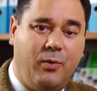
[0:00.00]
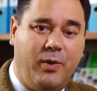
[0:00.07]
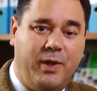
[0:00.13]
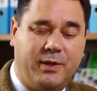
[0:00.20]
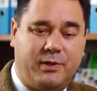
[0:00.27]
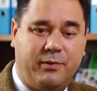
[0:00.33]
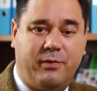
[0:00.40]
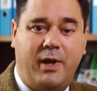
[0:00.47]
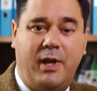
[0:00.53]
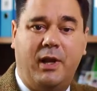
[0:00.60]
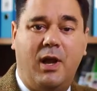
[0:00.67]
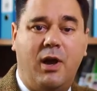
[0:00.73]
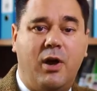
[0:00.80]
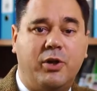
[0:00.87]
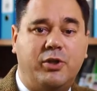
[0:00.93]
It's a very
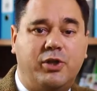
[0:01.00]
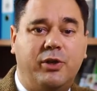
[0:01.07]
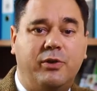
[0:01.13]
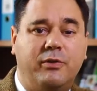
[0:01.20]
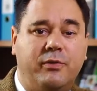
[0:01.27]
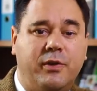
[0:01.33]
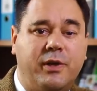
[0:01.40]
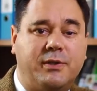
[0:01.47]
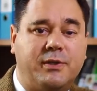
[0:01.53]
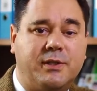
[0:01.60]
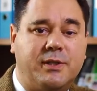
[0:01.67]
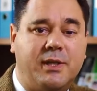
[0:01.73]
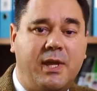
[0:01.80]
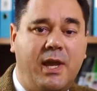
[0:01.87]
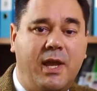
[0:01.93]
large
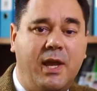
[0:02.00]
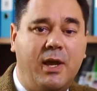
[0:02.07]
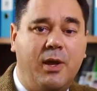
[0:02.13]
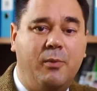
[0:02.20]
university,